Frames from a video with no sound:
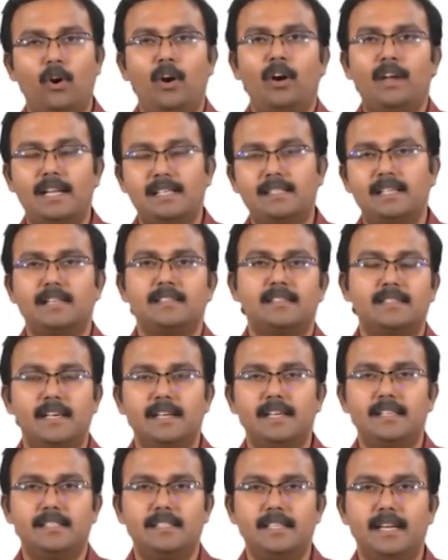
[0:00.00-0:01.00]
or as
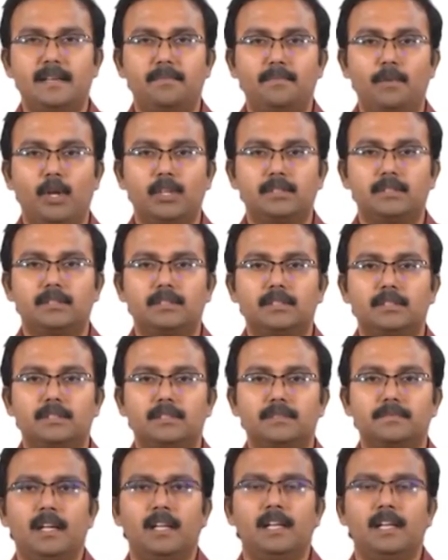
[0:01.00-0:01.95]
unsteady state processes.